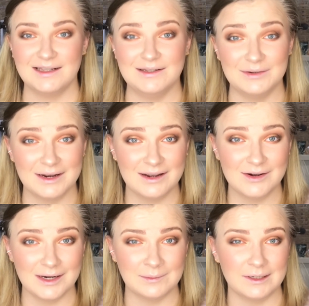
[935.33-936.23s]
So now
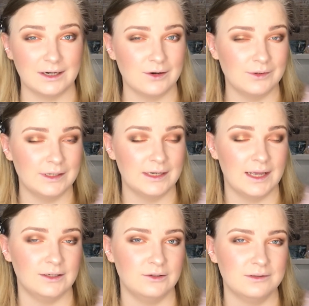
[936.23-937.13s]
I'm going to go in
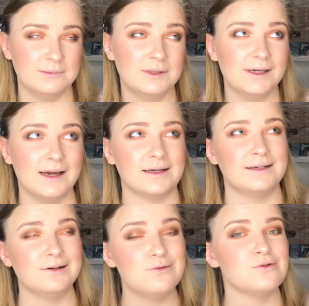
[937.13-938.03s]
and do something I
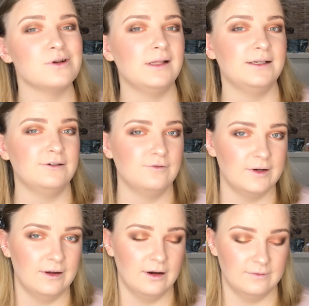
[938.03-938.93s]
don't really do
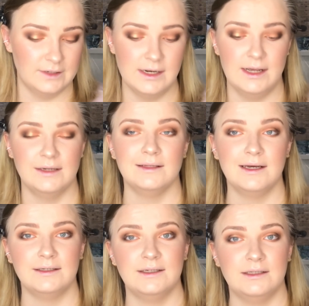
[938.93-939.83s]
very often, and
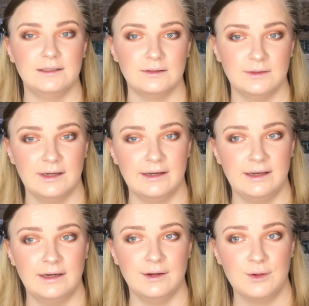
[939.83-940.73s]
that is
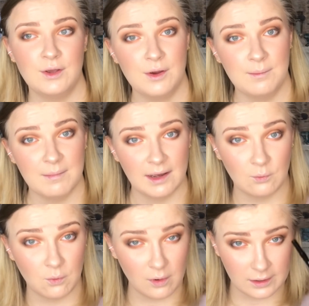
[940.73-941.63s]
line my
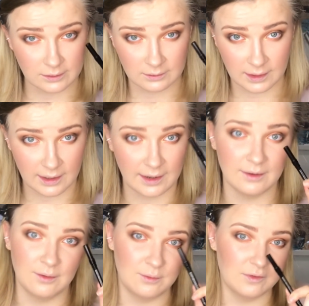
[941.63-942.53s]

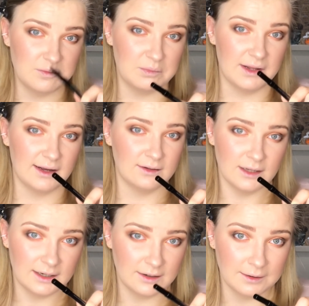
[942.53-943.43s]
waterline with black
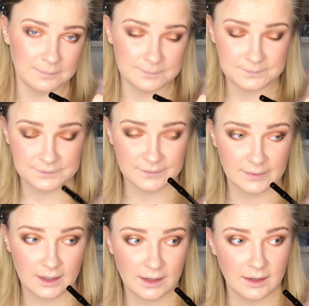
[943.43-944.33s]
liner.
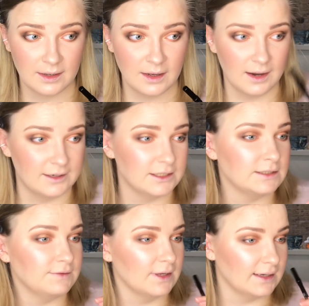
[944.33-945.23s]
I
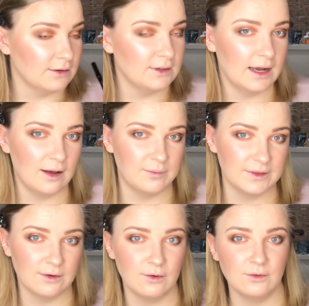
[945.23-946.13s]
just feel like it would help
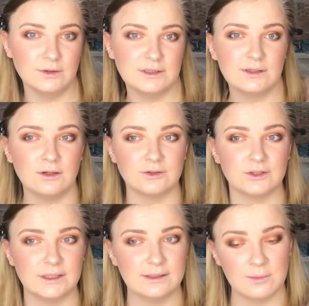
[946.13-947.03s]
the whole
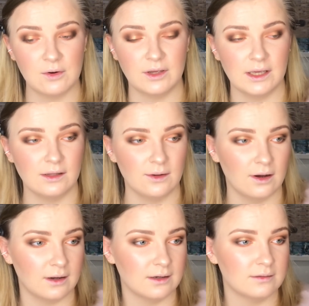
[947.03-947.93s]
sultry, smoky
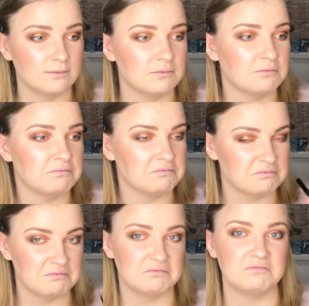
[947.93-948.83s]
look.
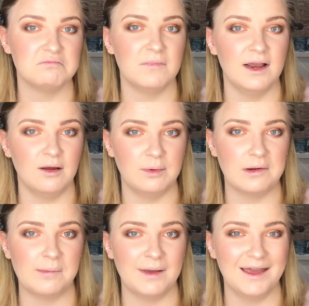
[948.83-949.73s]
And I'll be
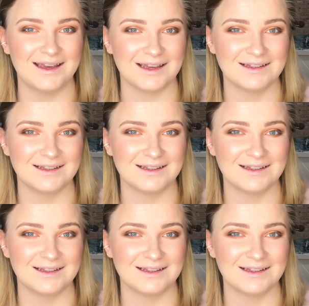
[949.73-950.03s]
right back.